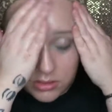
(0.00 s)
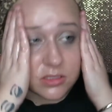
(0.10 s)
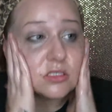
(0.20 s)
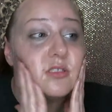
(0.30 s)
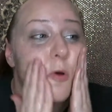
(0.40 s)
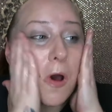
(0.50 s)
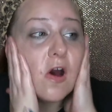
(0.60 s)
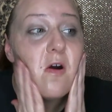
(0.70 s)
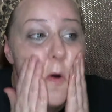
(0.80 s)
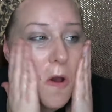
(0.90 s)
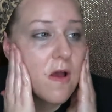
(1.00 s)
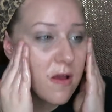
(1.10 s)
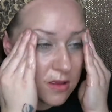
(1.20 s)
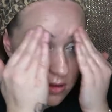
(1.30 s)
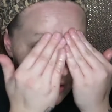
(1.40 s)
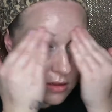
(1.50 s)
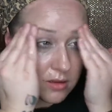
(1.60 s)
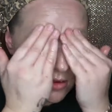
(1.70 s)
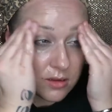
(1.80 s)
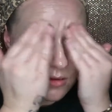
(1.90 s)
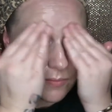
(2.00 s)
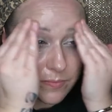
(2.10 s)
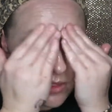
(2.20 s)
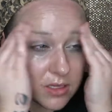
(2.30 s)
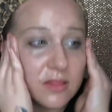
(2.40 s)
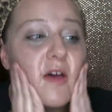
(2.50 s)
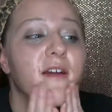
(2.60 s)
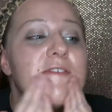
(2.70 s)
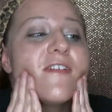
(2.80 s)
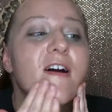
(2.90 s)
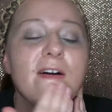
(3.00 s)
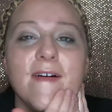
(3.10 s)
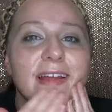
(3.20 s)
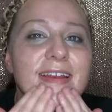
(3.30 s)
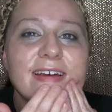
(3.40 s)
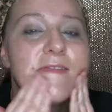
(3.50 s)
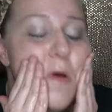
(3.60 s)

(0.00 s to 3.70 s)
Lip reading: So, get that all going.